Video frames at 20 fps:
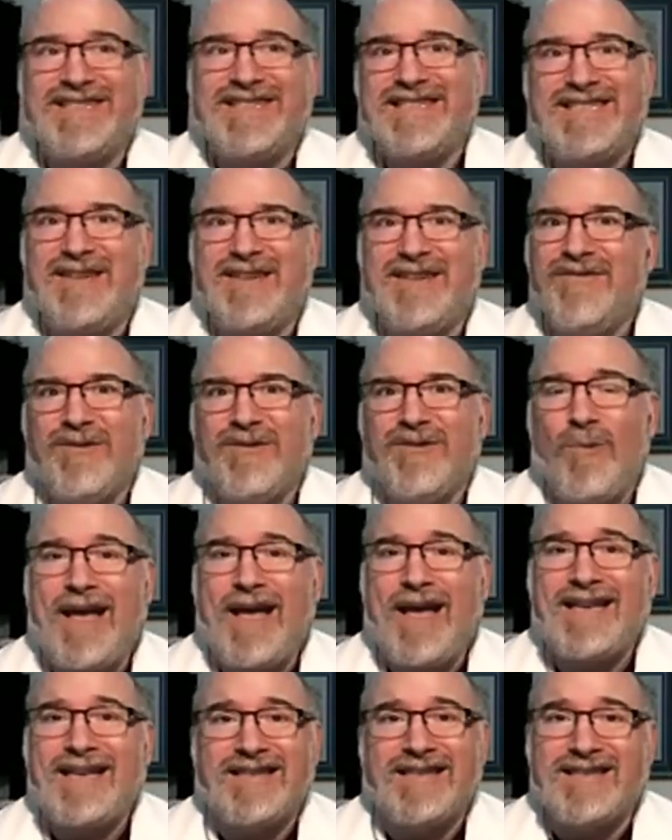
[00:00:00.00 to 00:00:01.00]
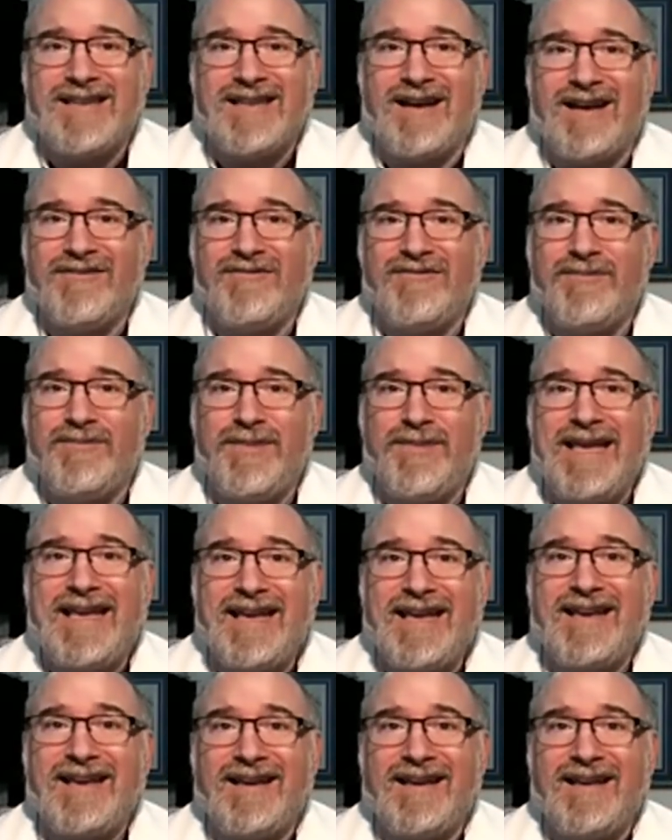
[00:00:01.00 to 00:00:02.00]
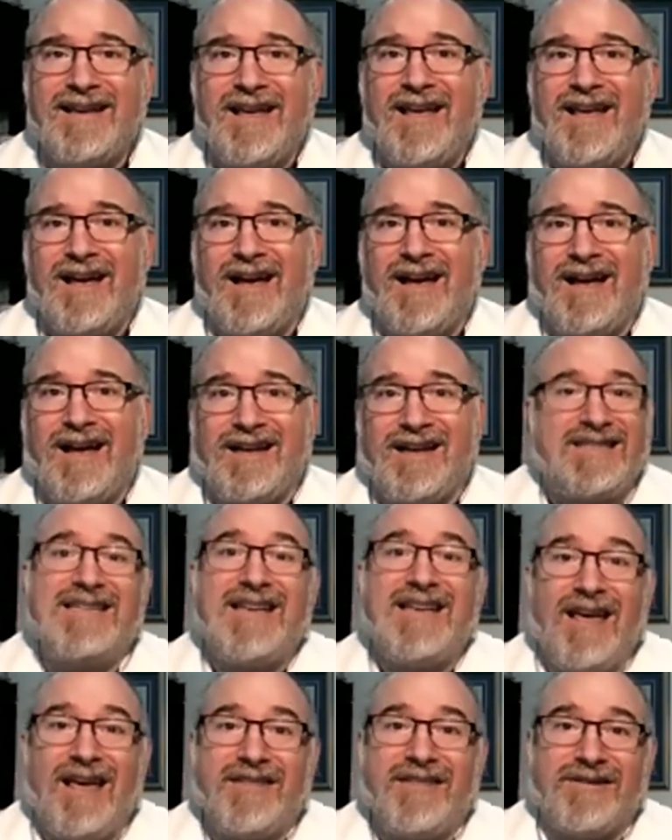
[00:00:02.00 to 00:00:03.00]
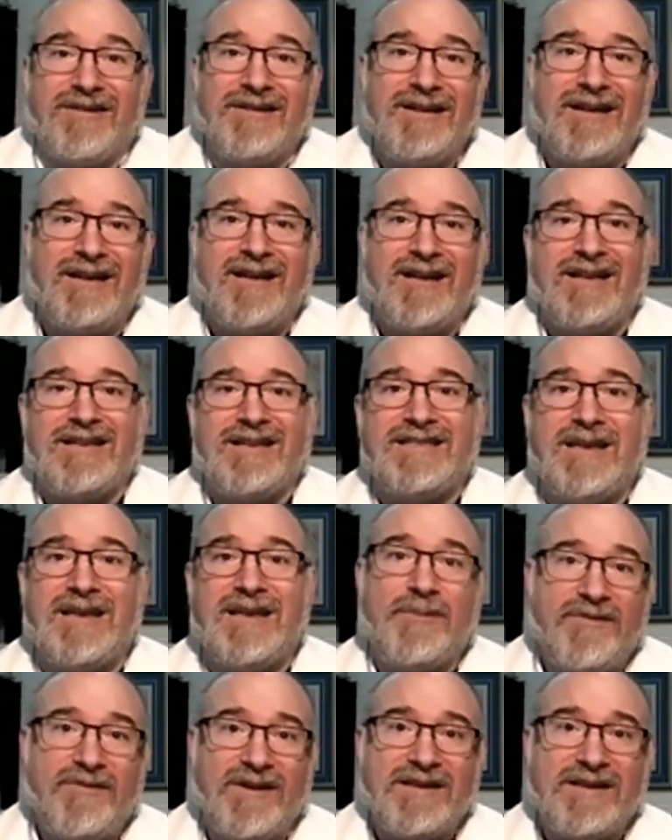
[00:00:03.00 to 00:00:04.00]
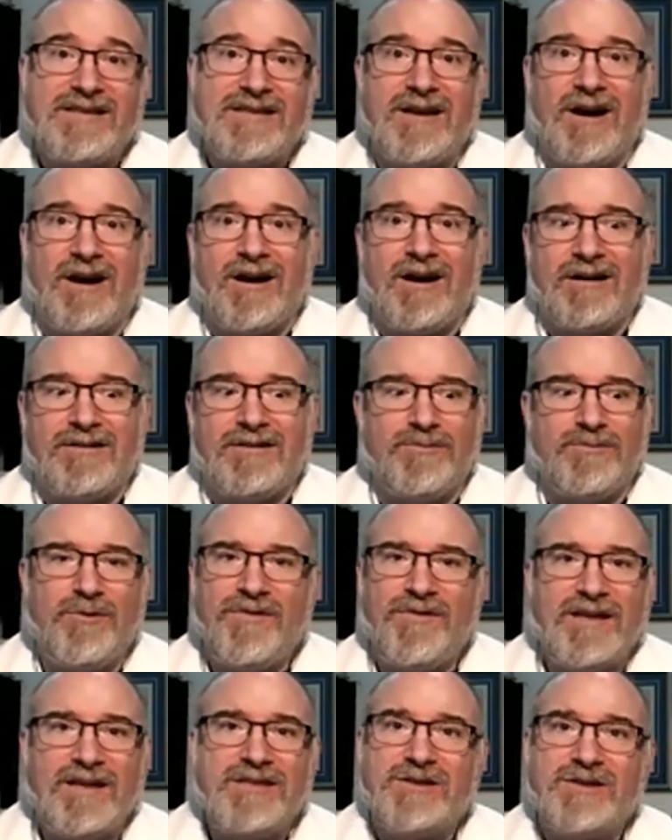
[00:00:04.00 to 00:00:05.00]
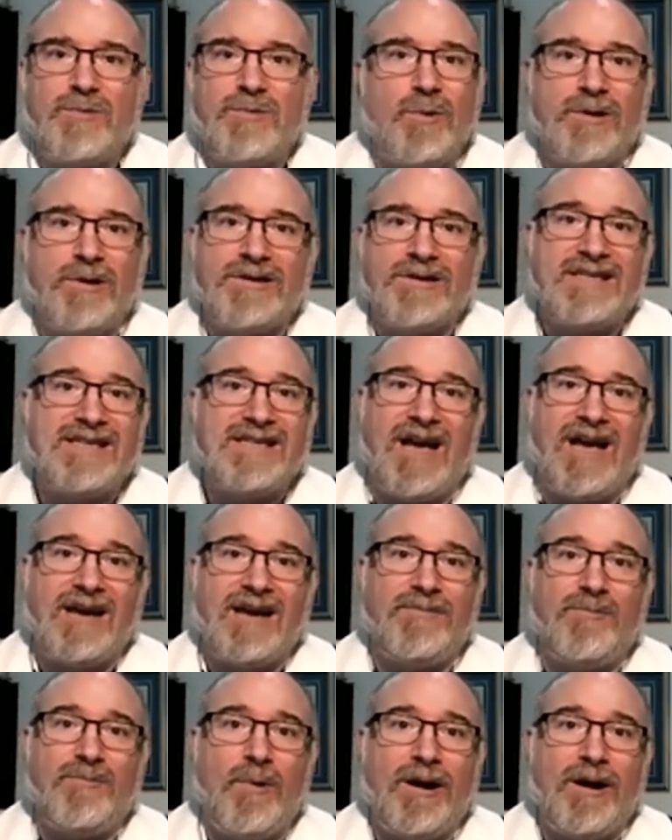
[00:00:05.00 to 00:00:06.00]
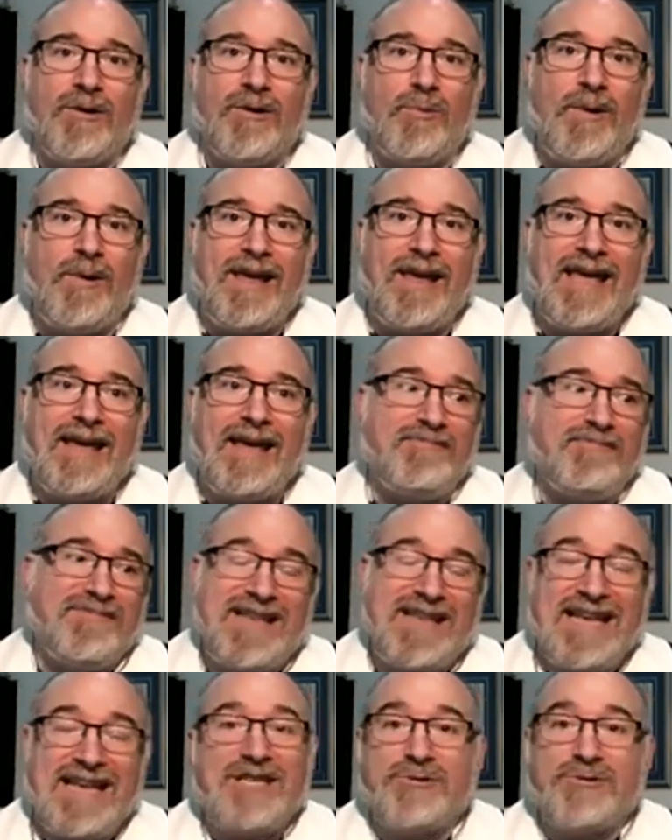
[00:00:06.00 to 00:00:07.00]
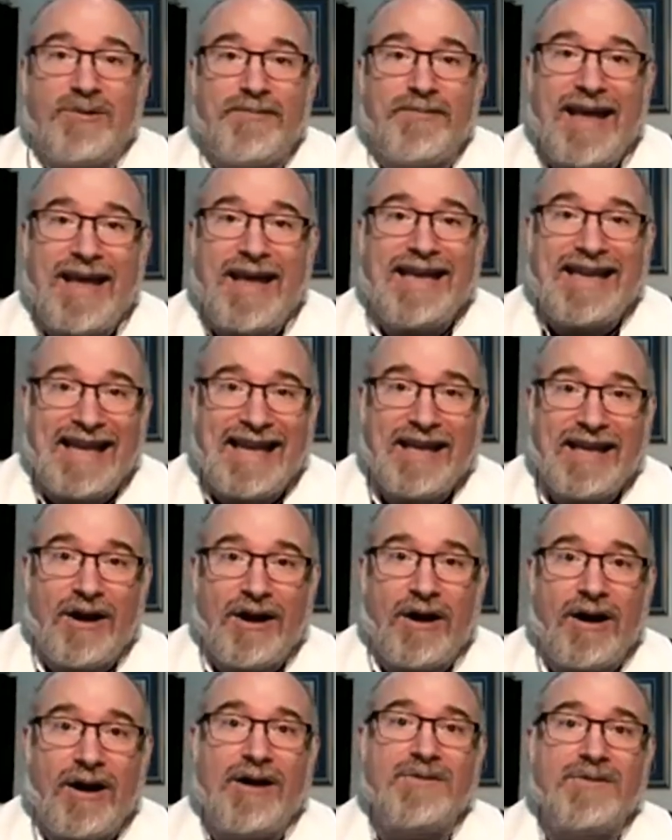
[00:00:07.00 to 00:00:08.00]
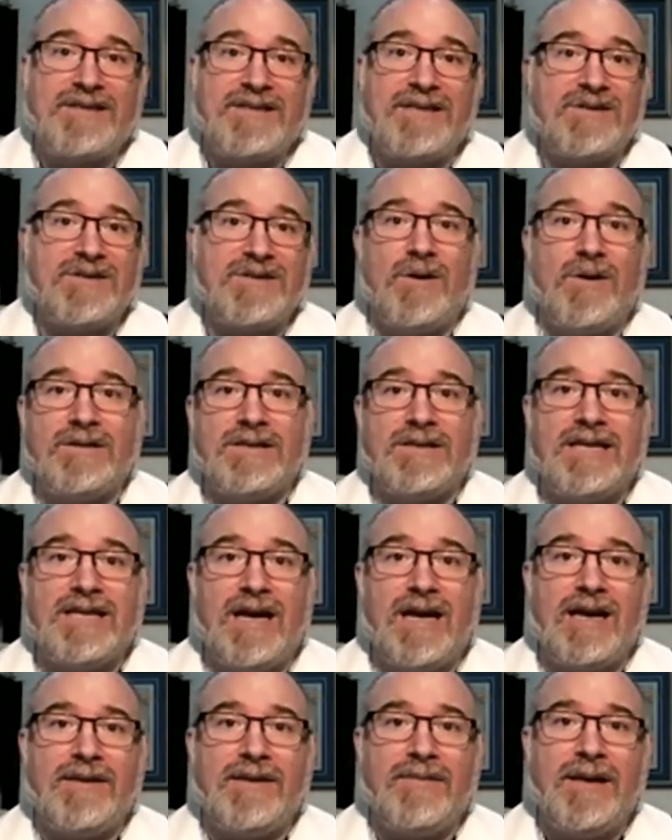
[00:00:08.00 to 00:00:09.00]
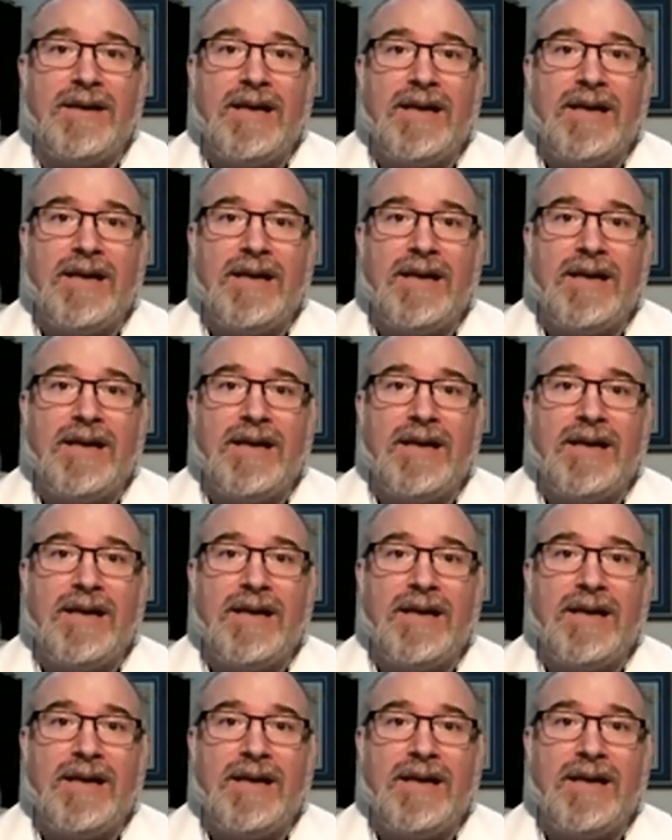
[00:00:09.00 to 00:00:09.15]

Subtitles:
different ways of being together. Some of us are moving towards time where we need to remain in our houses all the time.